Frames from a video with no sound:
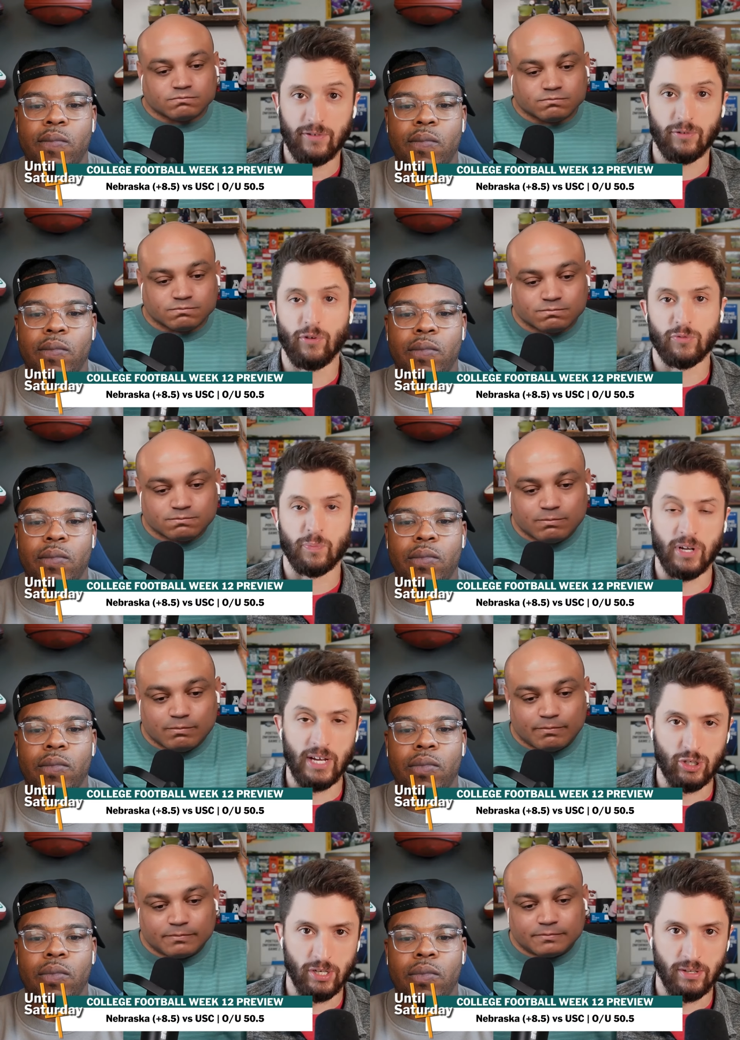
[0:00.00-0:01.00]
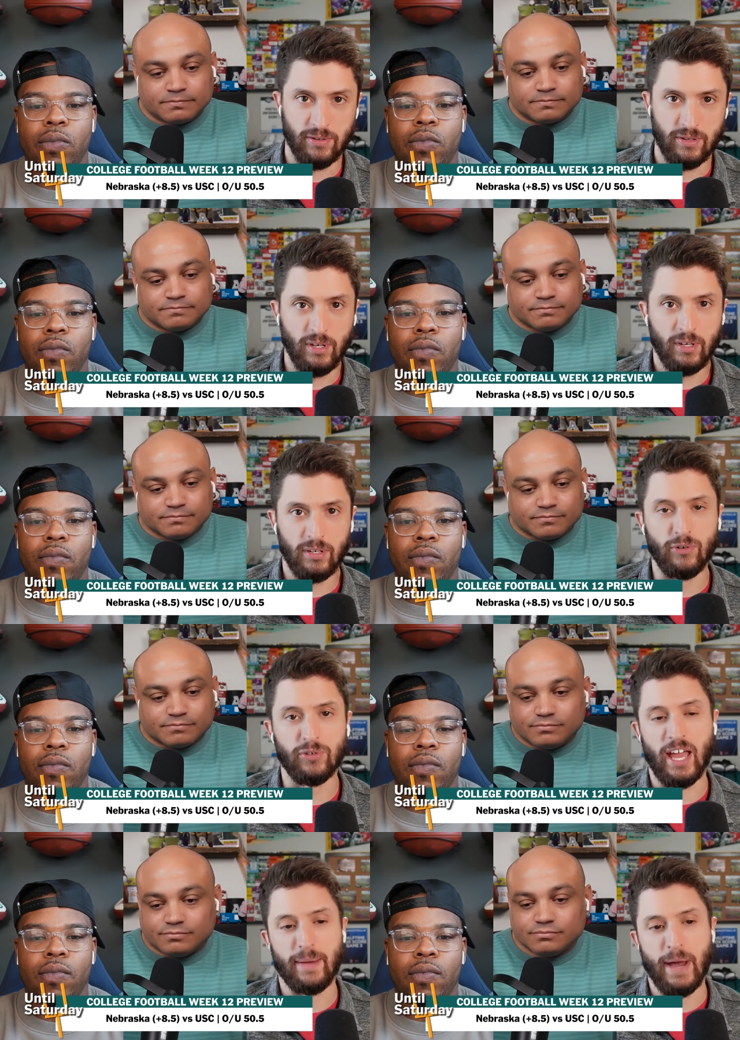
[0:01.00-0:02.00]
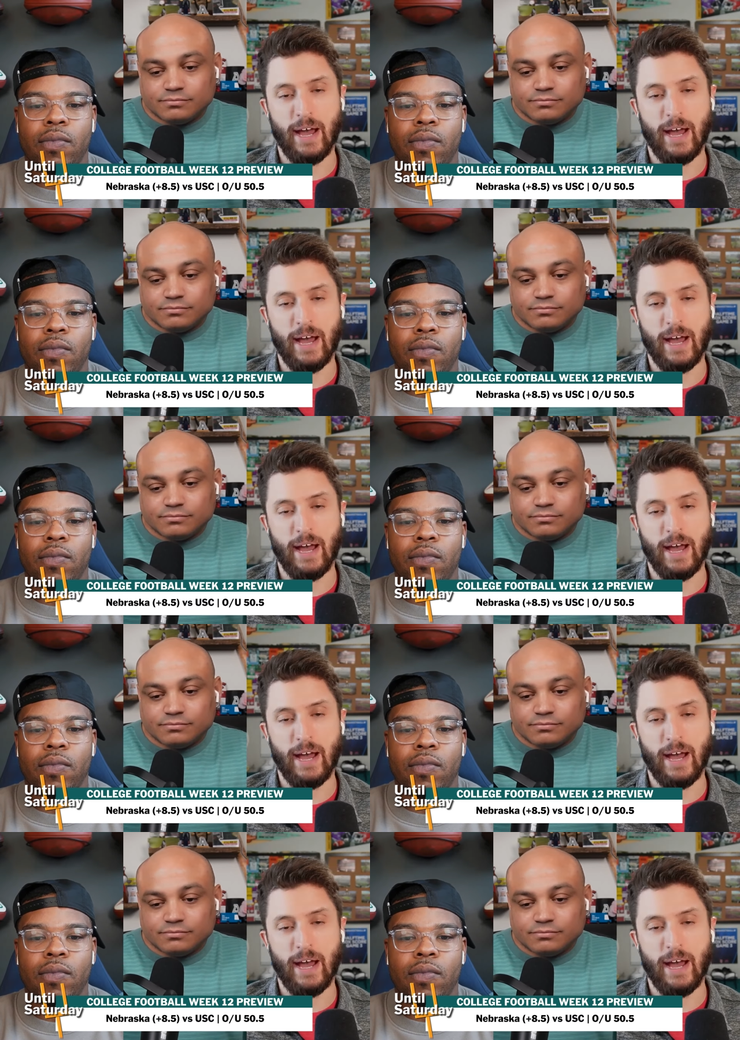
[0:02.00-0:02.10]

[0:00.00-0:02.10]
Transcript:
Speaker 1: those predictions, news came out